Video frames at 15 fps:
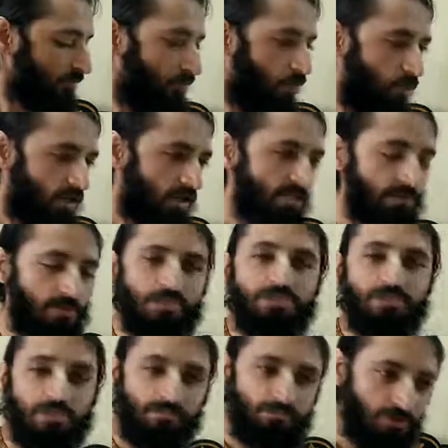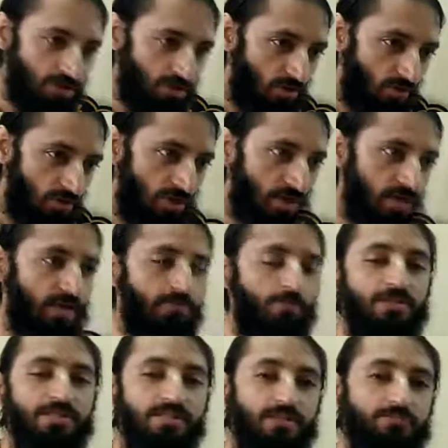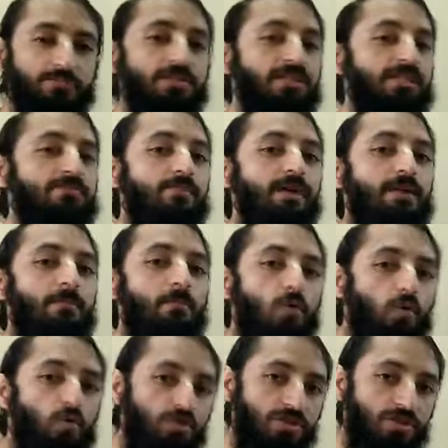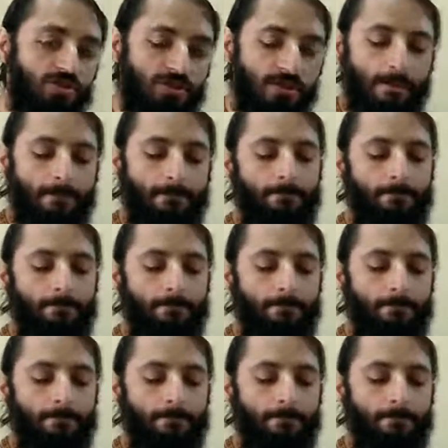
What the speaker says: What is prescription of Varna? Prescription is by modes.